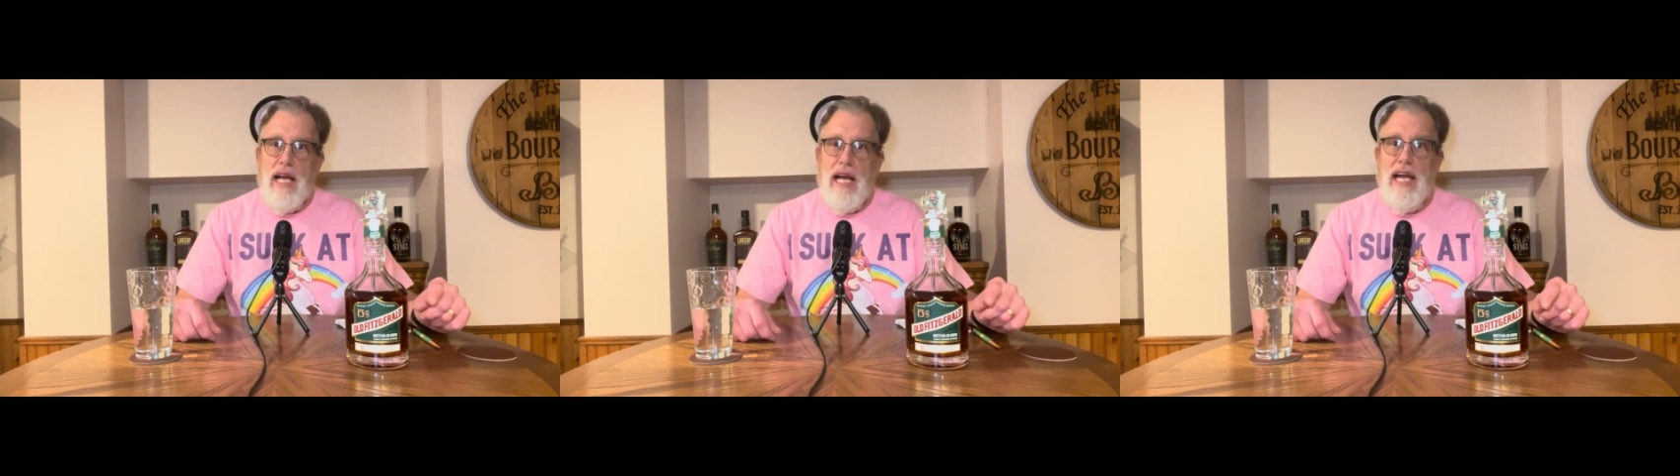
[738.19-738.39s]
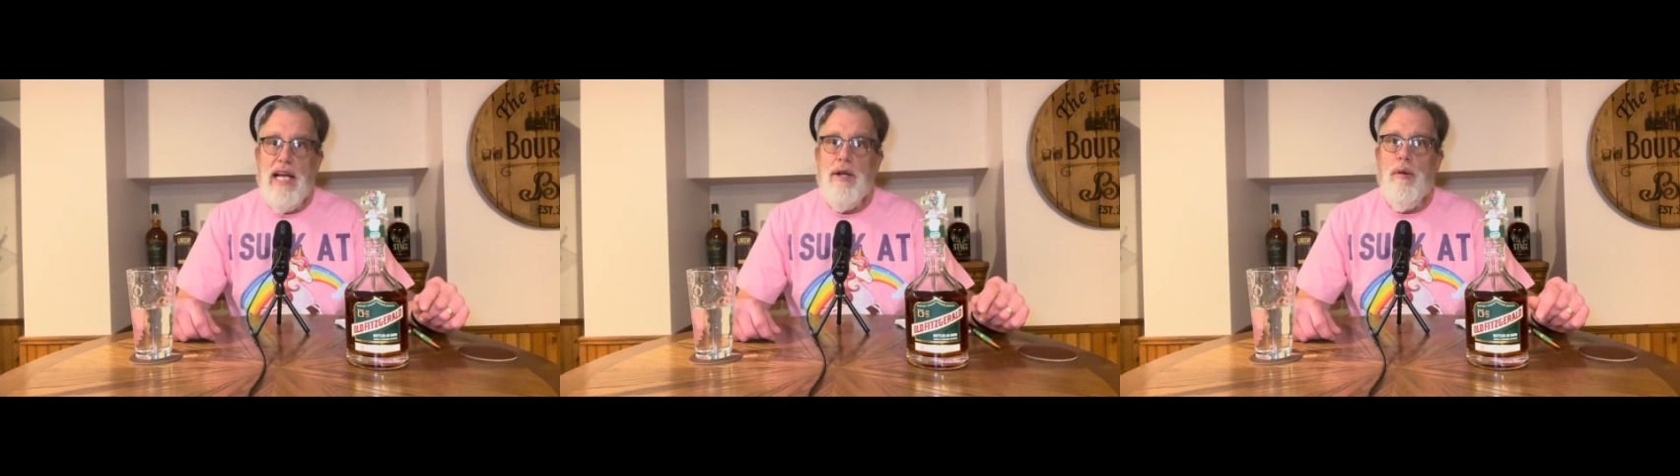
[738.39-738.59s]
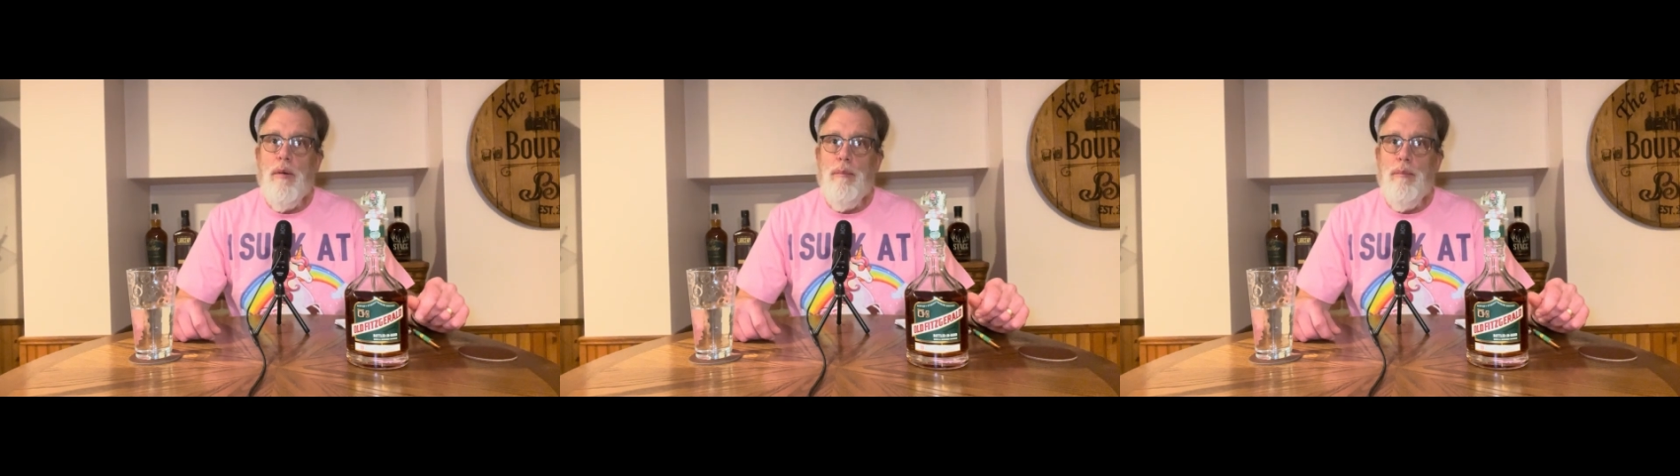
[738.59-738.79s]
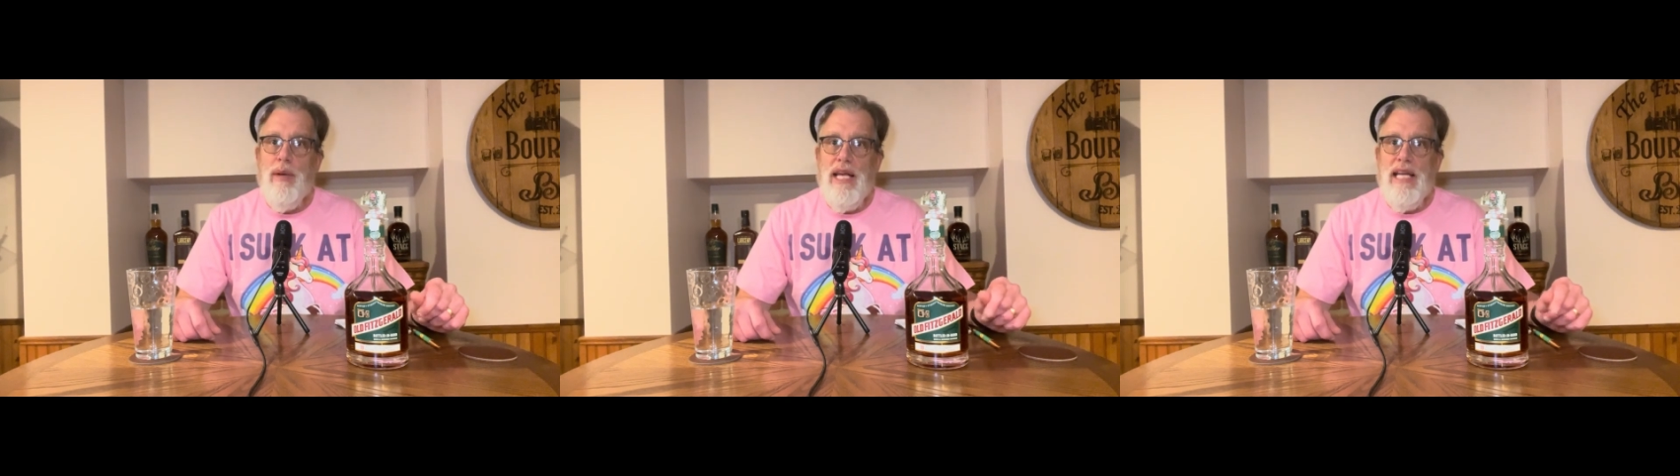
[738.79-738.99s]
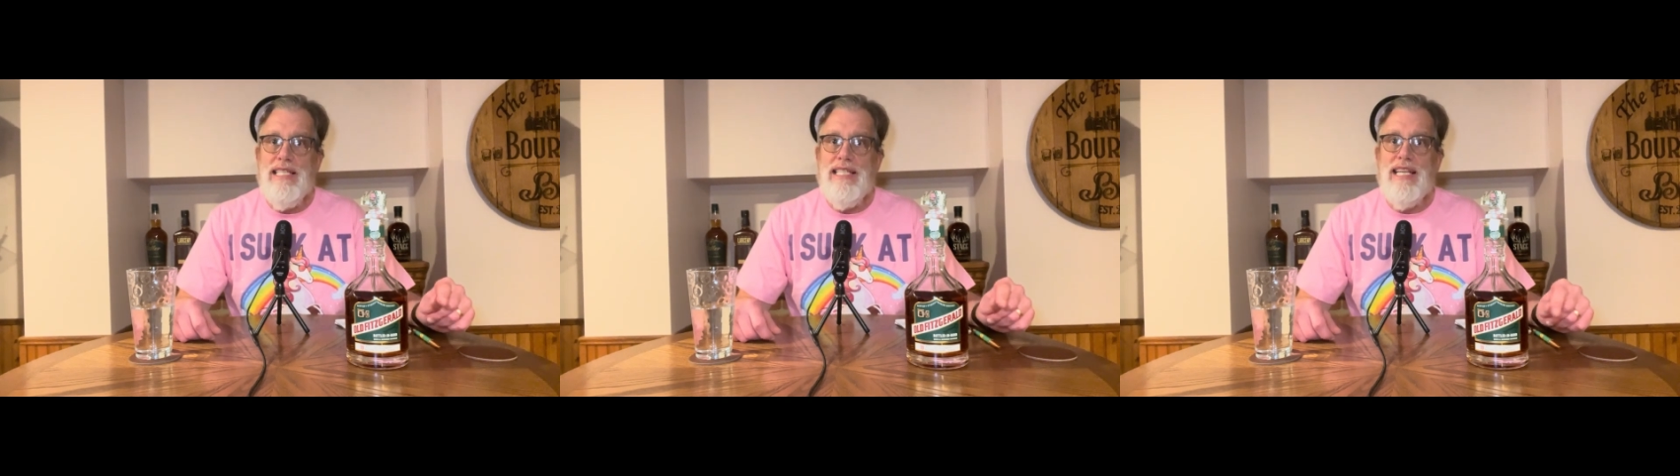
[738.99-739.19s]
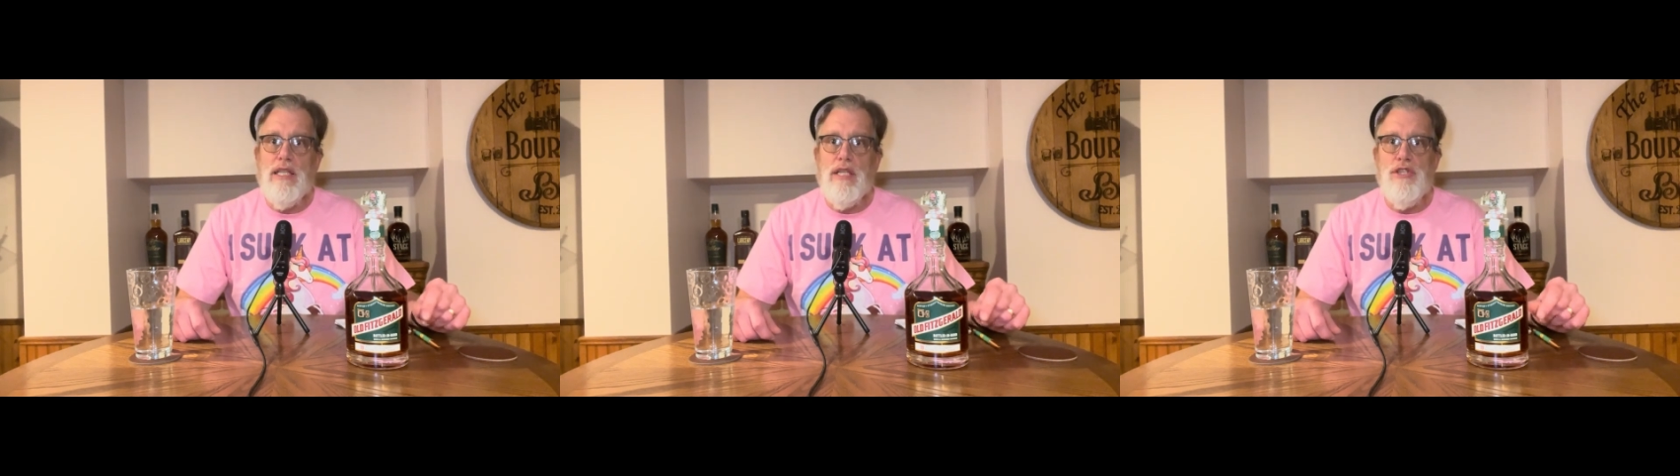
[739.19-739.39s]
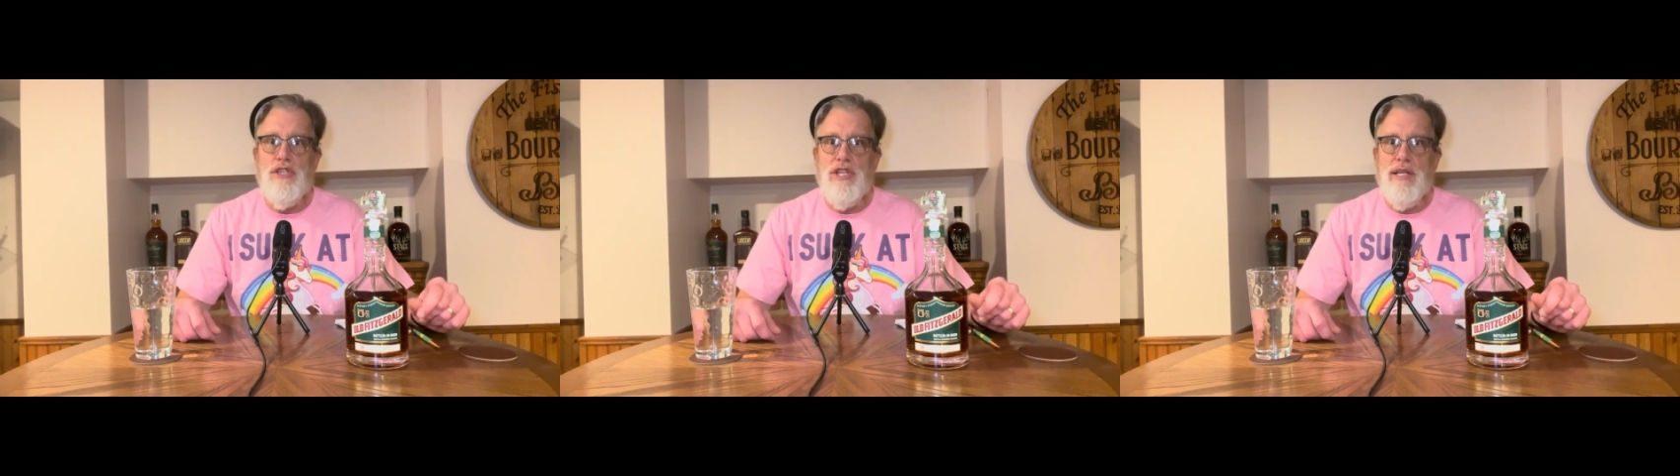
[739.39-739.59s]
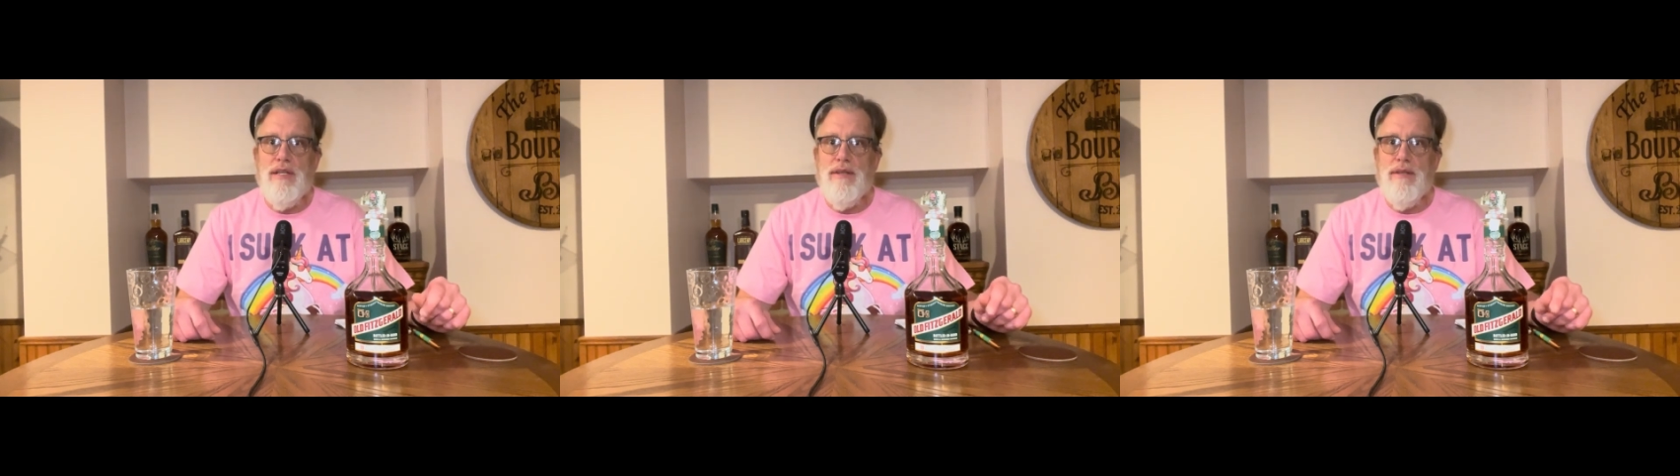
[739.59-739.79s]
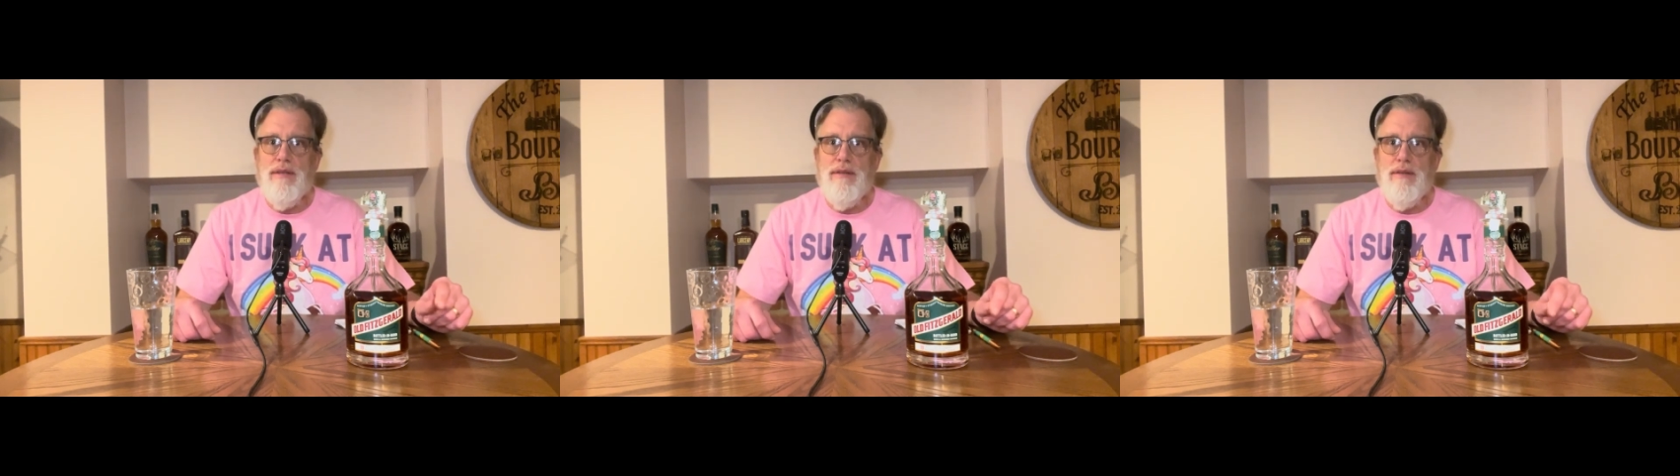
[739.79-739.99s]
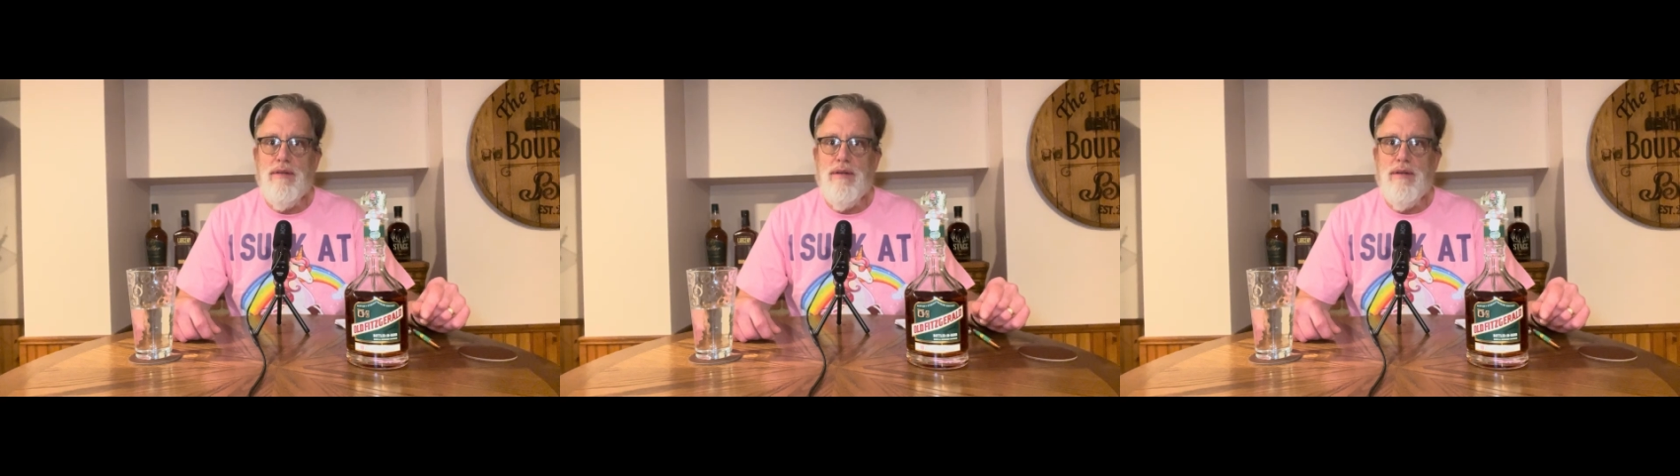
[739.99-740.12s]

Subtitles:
And be diligent,